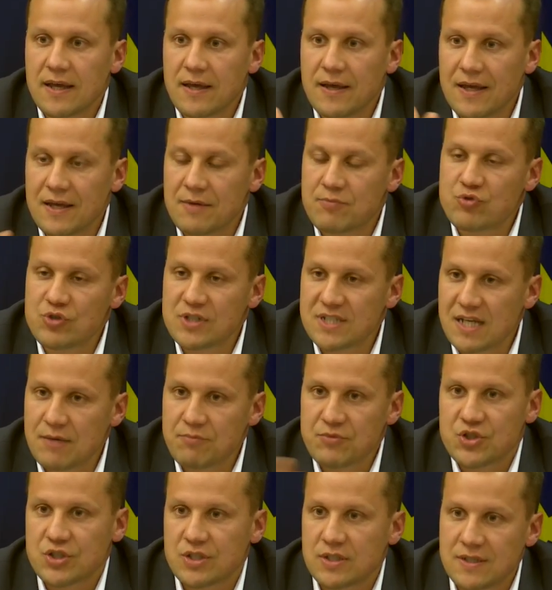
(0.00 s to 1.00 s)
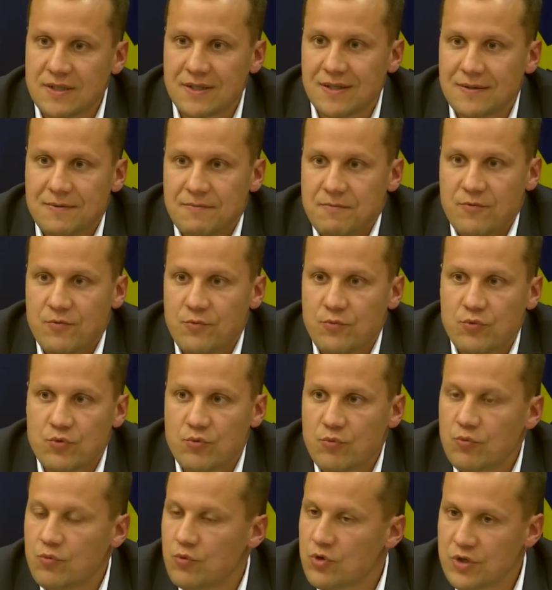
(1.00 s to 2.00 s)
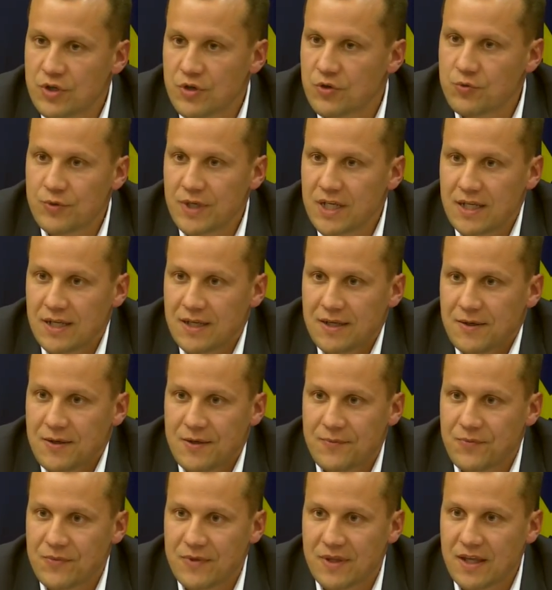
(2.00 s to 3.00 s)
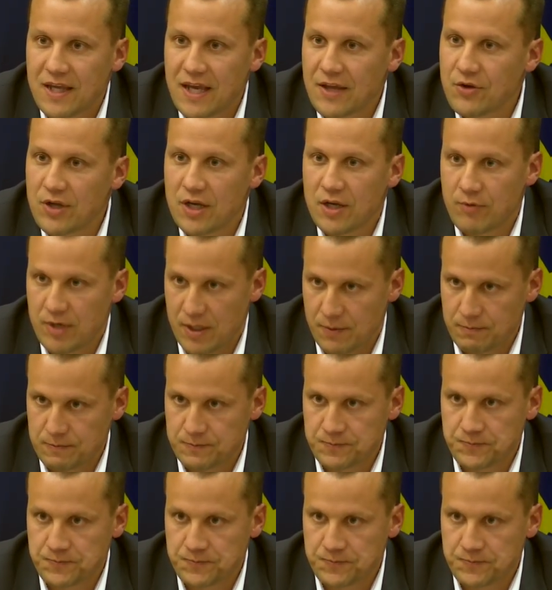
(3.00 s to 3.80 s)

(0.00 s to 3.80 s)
a presumption would not really get you anywhere.